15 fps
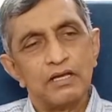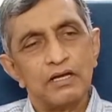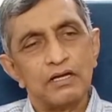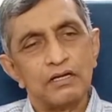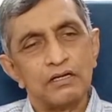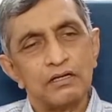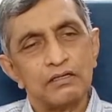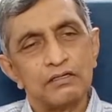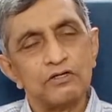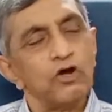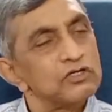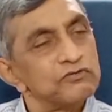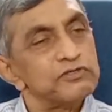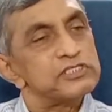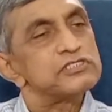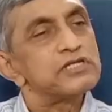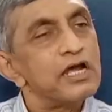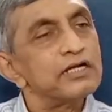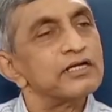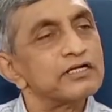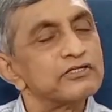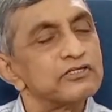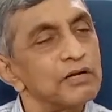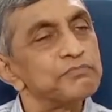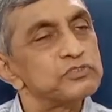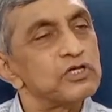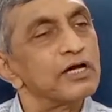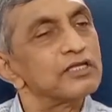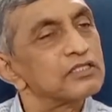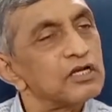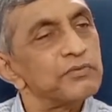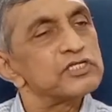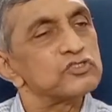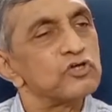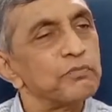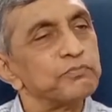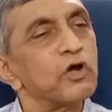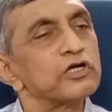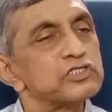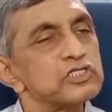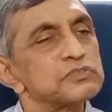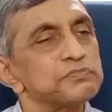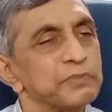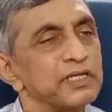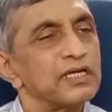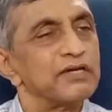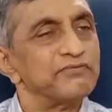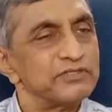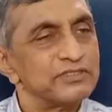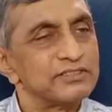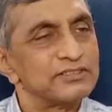Notwithstanding Trump's otherwise obnoxious behavior.